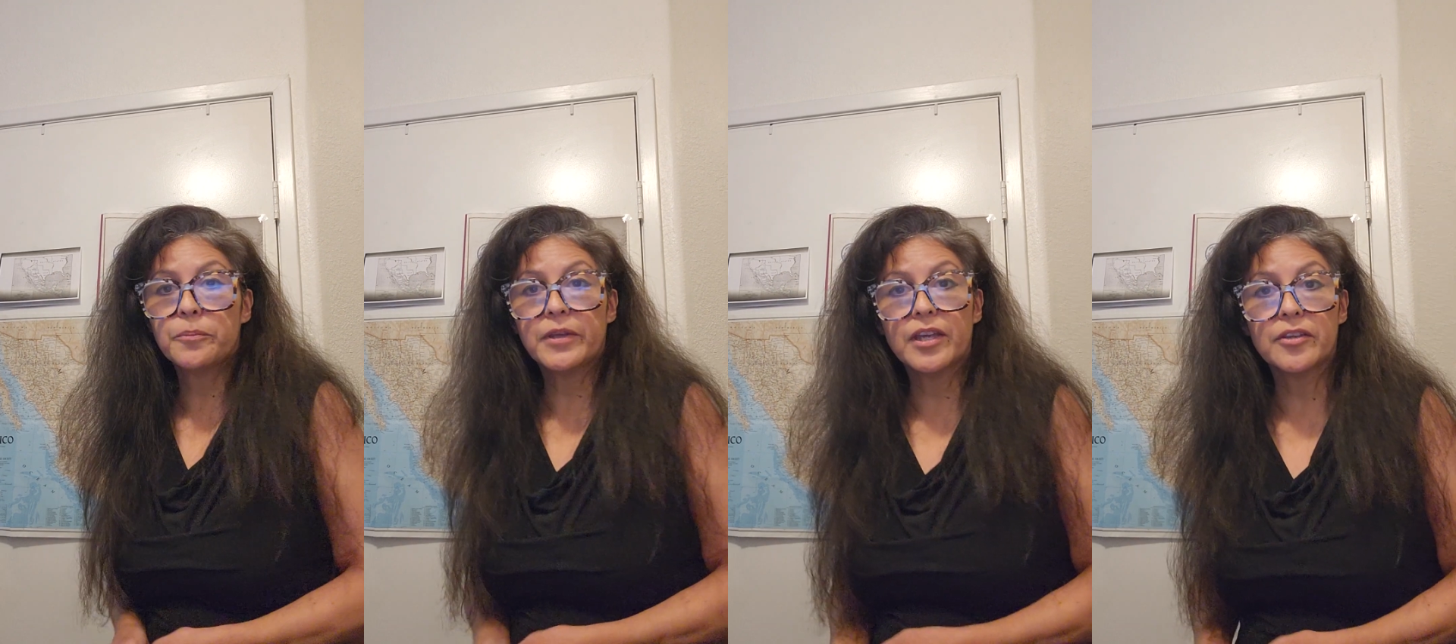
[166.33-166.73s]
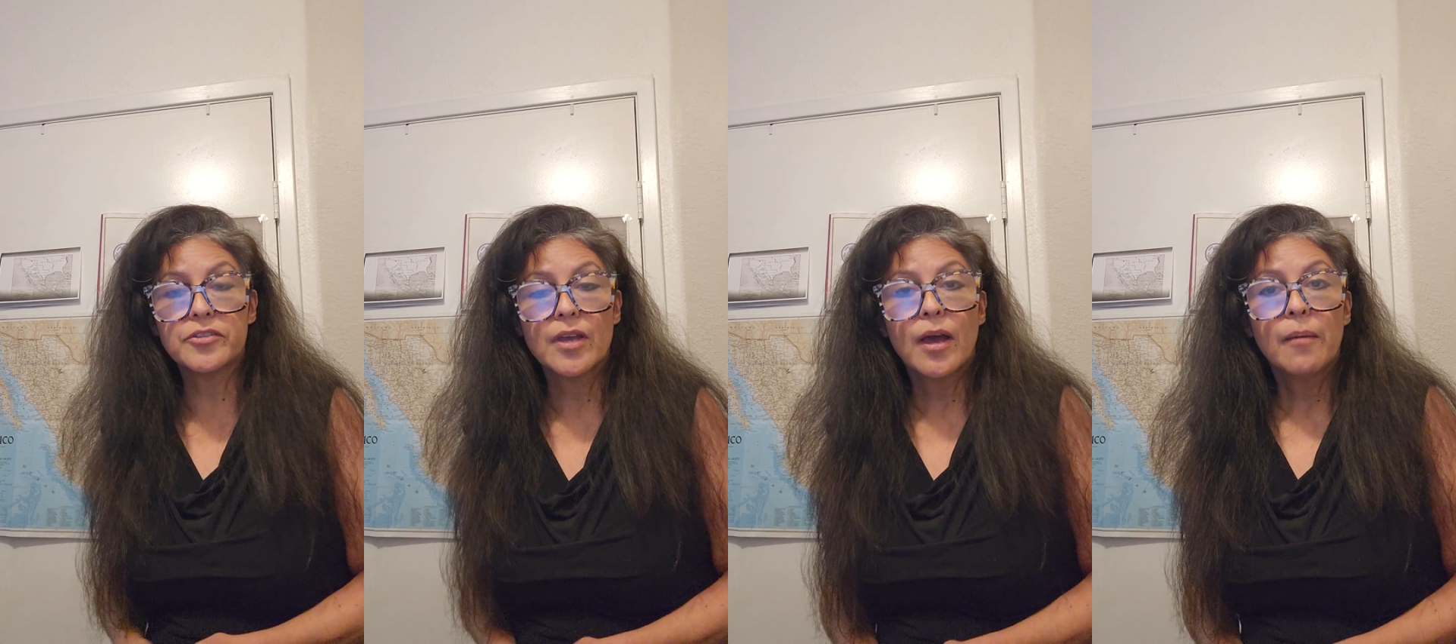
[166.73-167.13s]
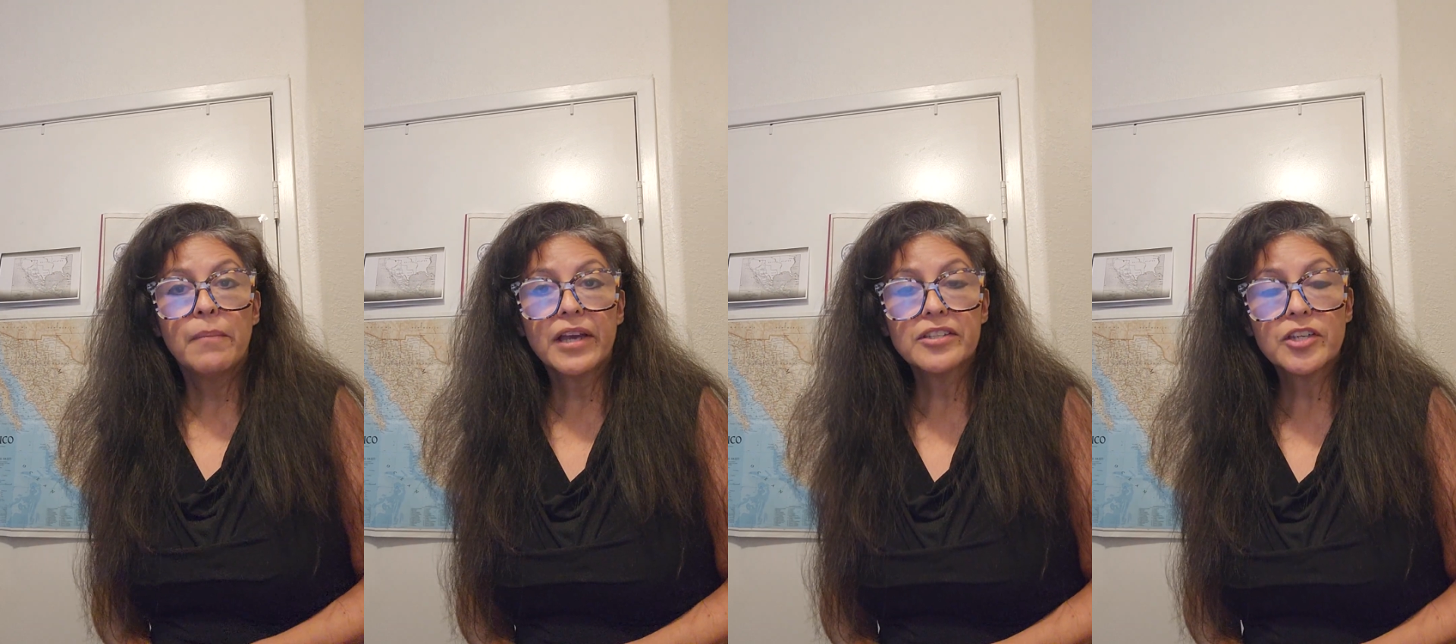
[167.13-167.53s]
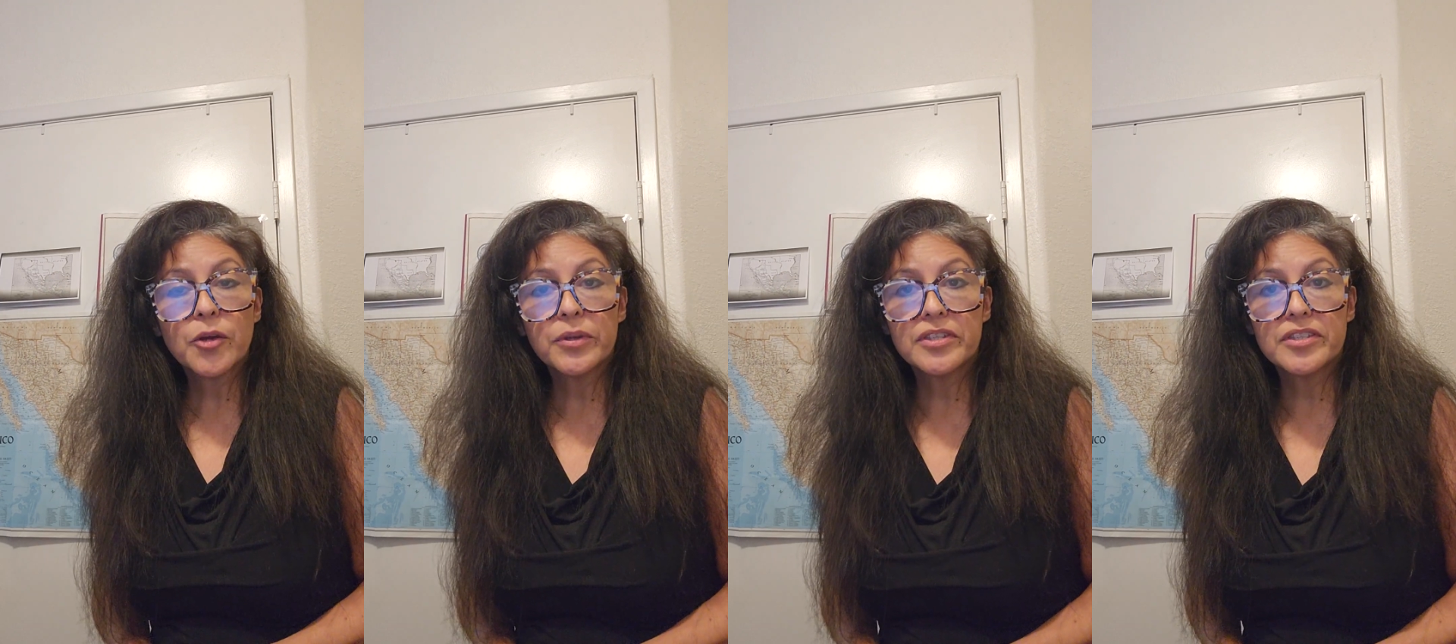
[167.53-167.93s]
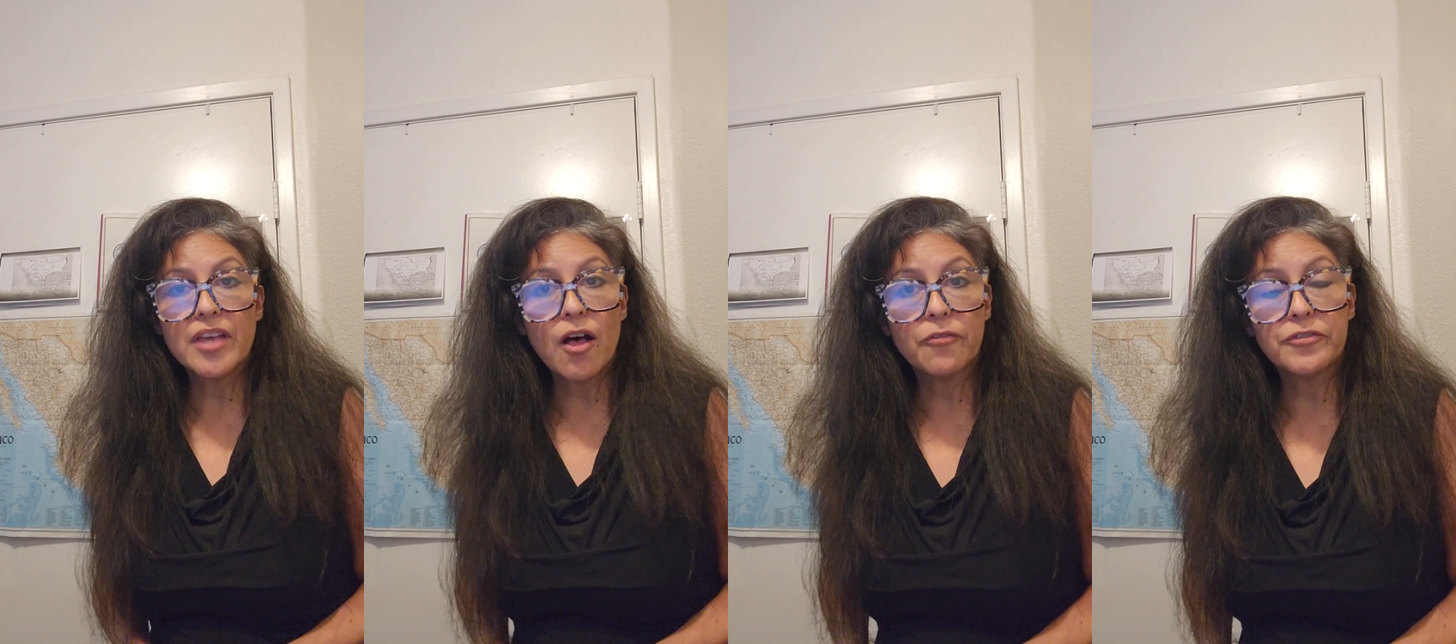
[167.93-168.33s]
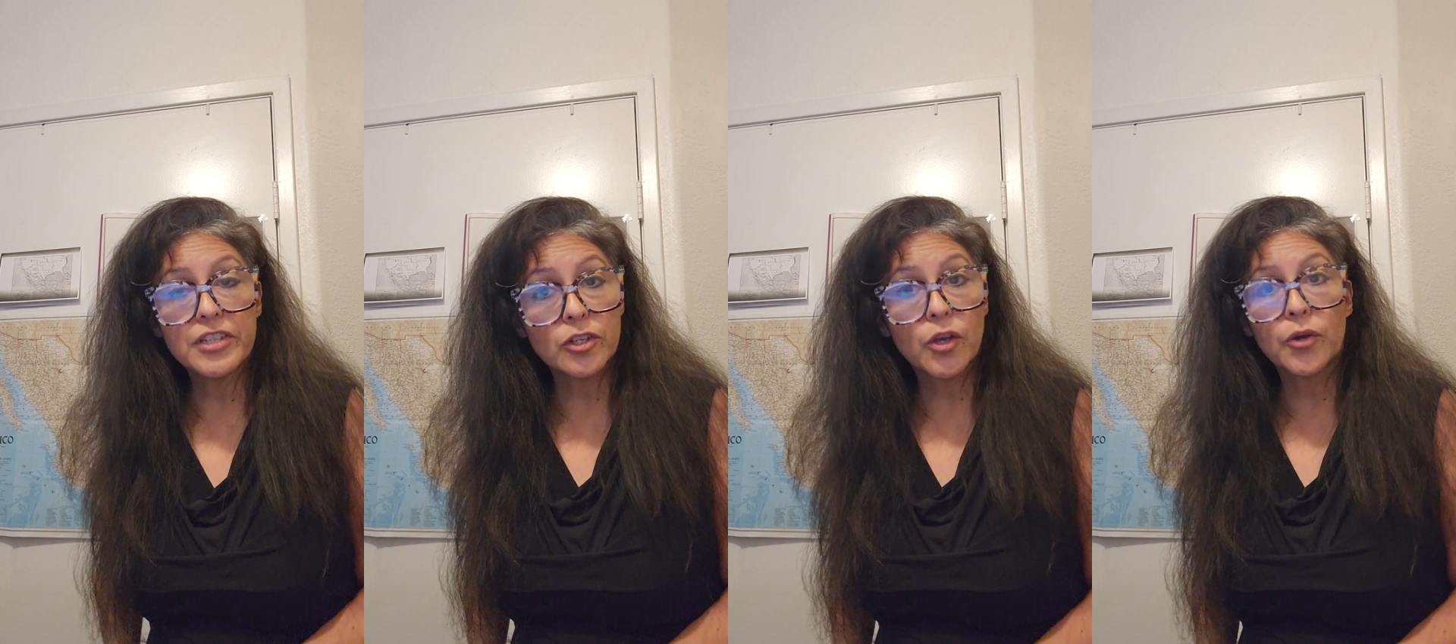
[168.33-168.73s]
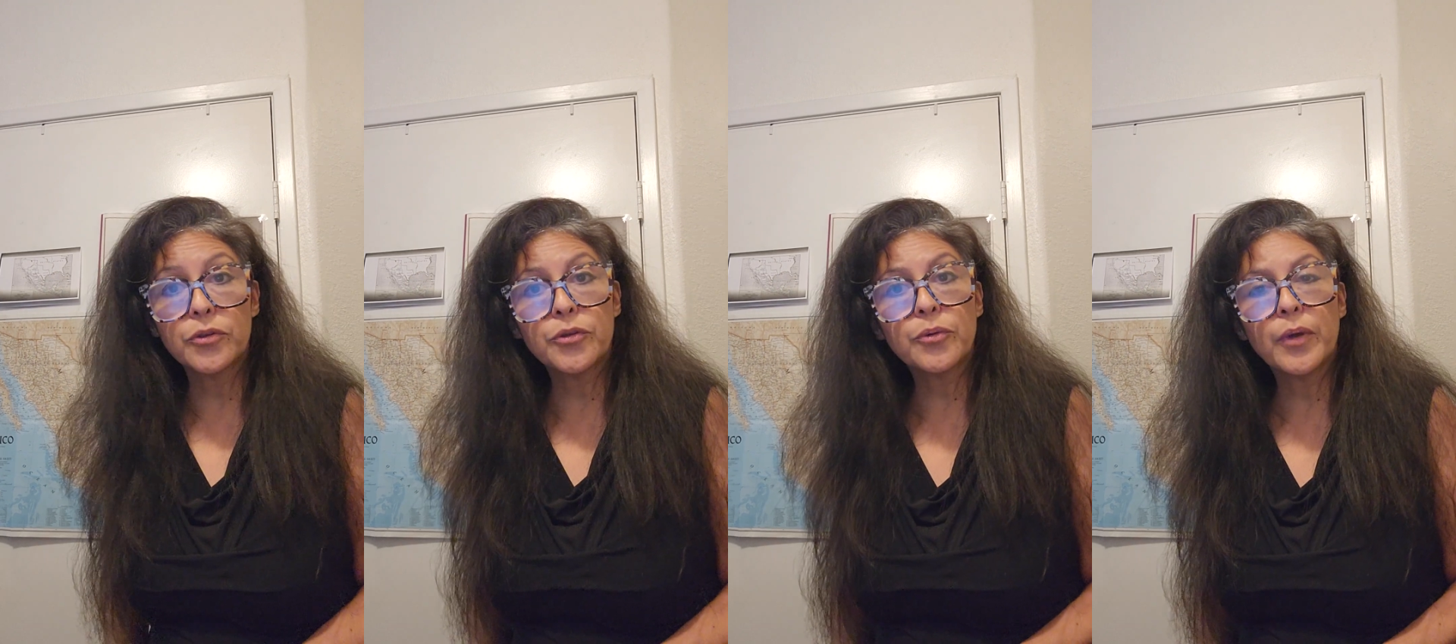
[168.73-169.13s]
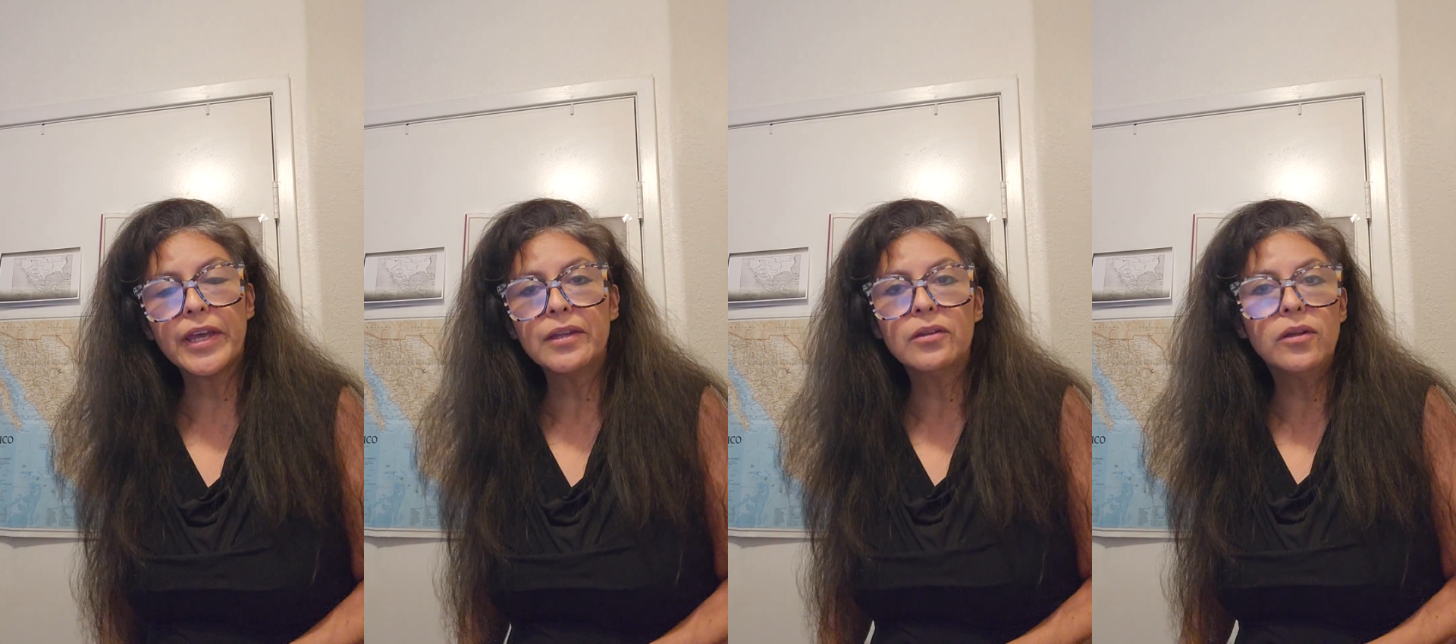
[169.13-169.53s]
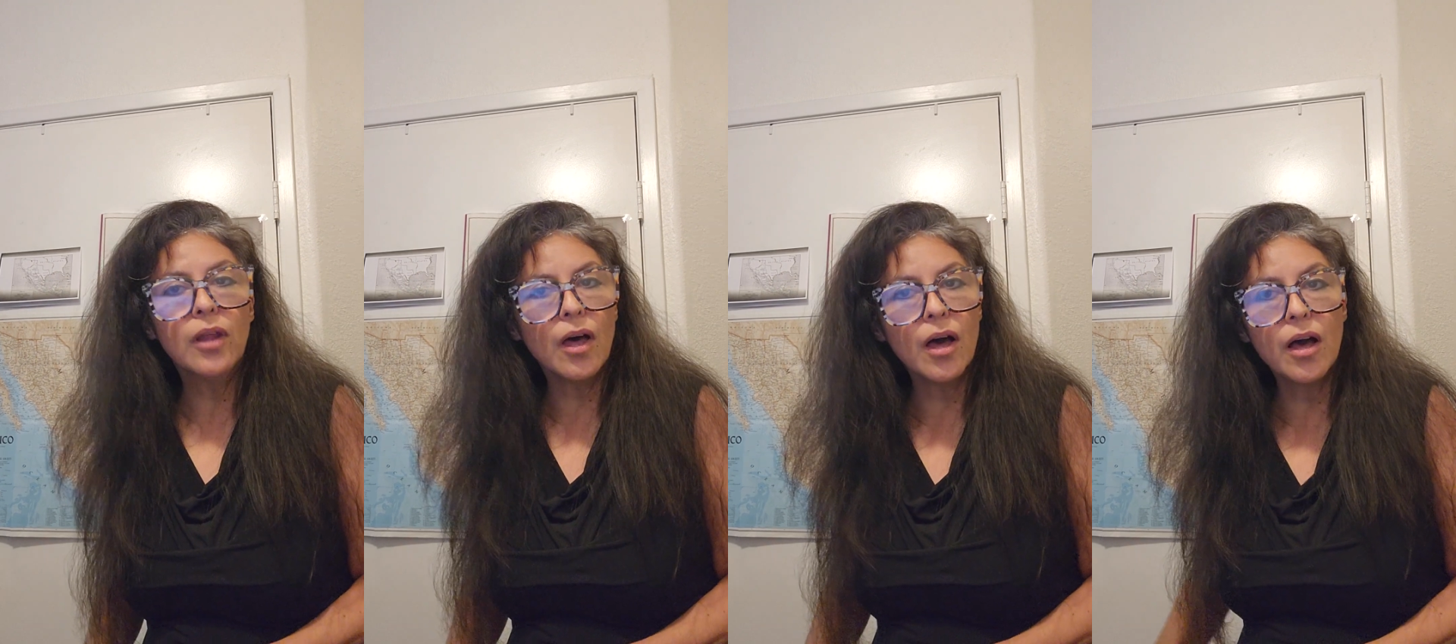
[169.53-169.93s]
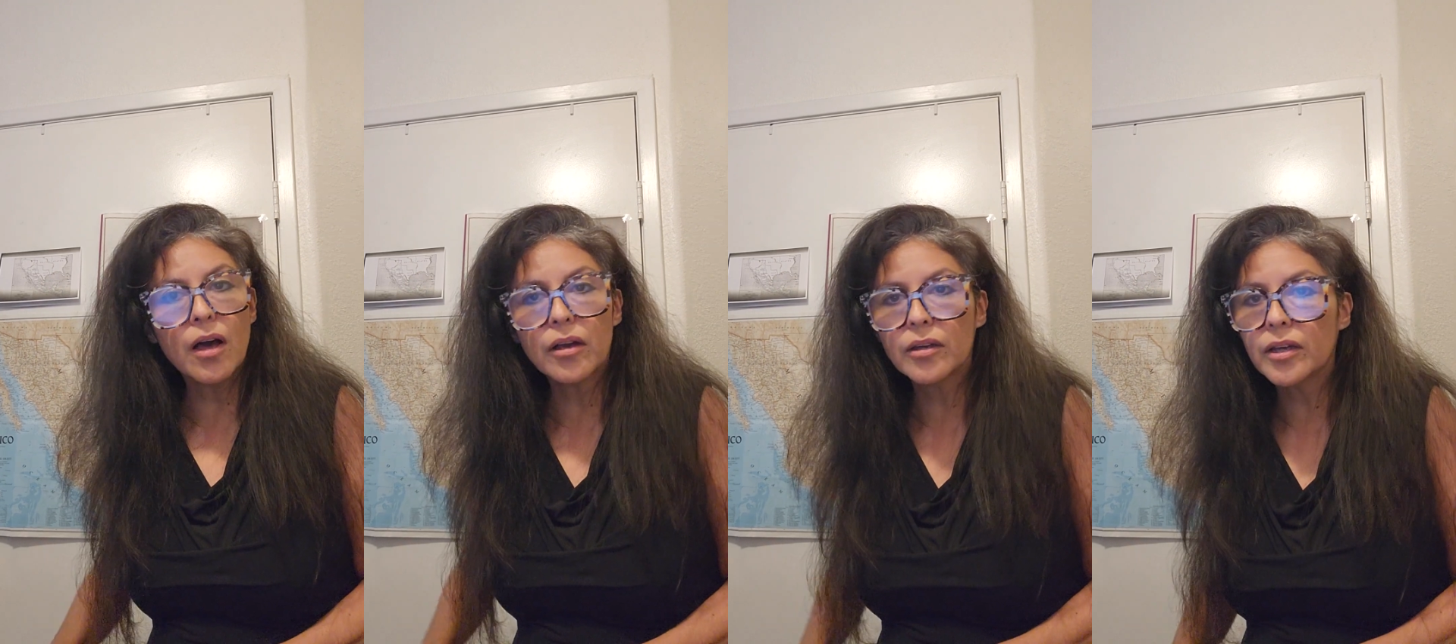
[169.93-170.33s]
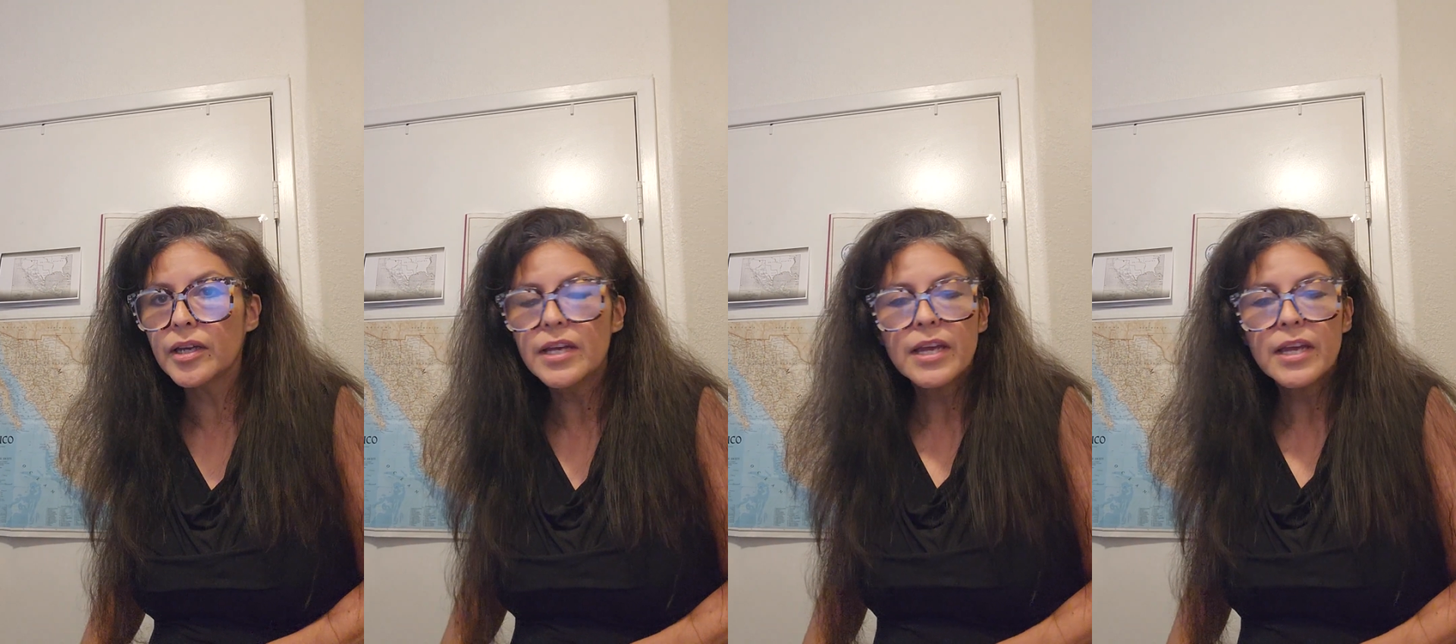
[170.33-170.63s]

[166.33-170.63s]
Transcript: because Mexico itself did go through a long